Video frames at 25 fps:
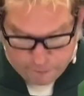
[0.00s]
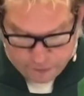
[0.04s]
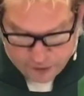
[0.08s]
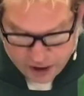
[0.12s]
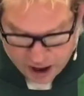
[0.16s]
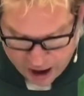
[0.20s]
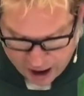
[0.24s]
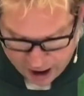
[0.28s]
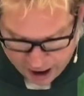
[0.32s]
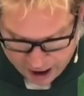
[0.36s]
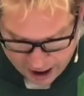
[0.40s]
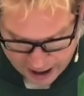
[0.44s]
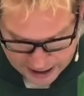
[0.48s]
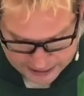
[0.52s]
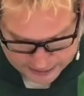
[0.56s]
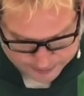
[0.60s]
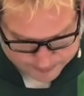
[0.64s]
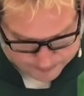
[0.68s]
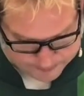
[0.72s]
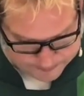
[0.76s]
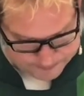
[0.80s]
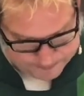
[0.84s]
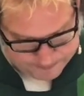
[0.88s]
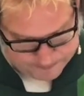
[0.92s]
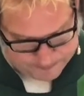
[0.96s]
God,
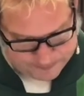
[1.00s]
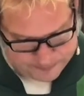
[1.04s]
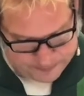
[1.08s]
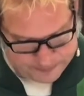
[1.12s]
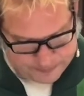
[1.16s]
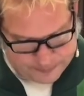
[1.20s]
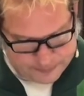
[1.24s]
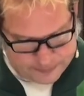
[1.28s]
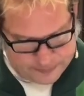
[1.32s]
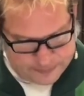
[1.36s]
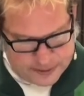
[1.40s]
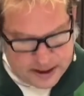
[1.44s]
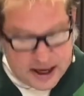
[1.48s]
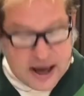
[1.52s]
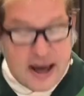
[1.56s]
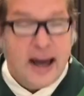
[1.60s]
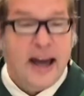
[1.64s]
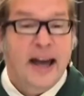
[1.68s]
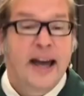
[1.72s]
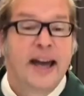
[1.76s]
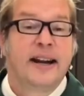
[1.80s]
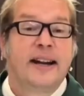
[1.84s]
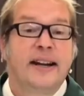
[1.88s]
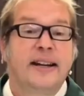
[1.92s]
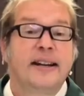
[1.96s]

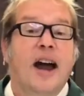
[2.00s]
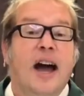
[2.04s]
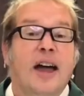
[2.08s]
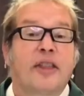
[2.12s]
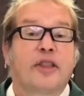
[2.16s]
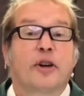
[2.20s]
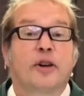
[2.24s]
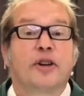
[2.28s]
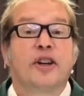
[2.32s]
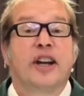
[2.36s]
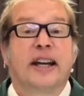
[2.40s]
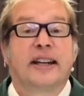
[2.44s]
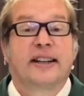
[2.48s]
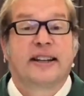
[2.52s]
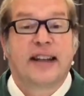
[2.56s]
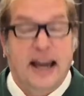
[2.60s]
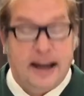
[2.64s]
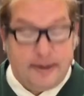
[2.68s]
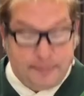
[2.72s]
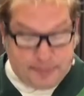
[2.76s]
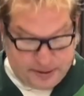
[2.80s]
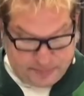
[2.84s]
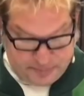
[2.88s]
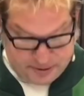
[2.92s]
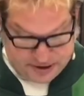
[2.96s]
and another
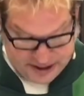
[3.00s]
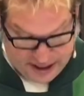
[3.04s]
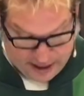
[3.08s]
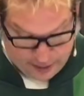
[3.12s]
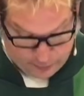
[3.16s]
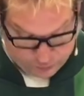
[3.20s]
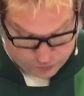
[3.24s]
nicknamed himself